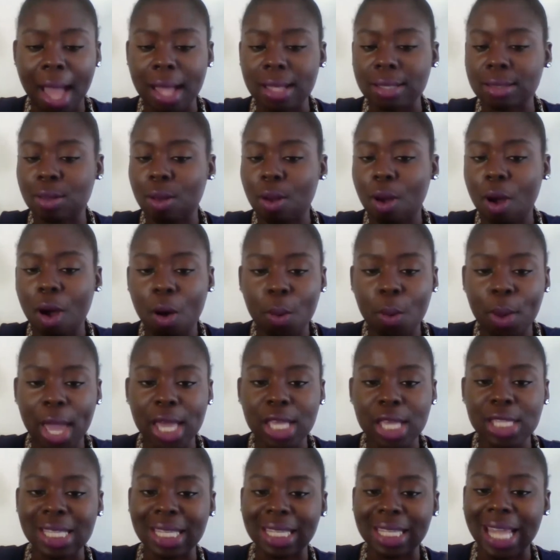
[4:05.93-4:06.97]
As
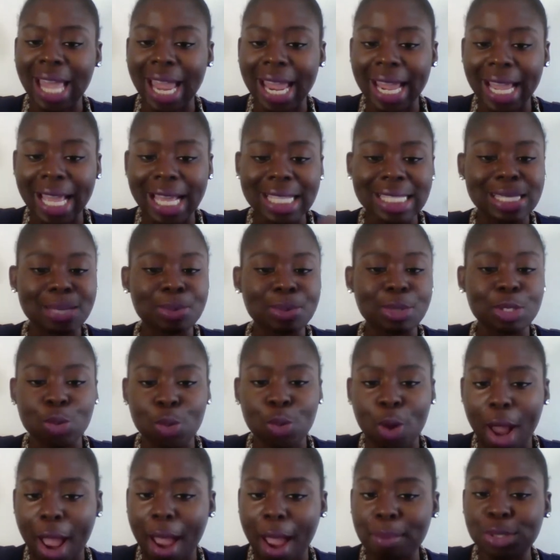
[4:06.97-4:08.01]
always, like,
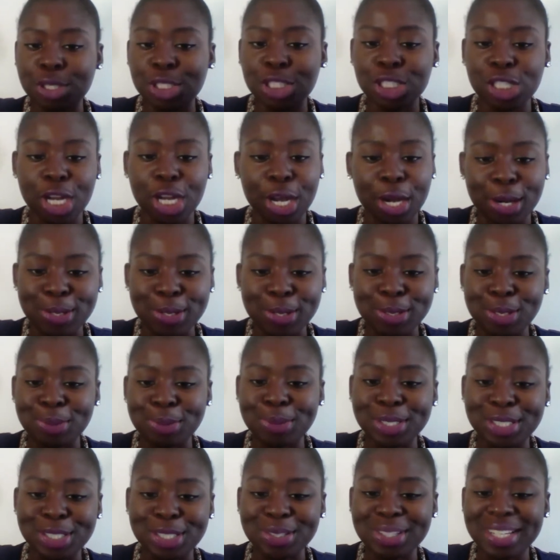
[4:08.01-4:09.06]
subscribe, share, do
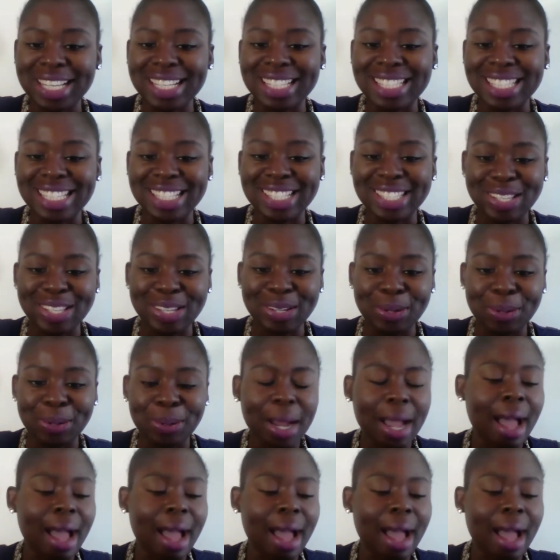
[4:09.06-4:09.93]
what you need to do.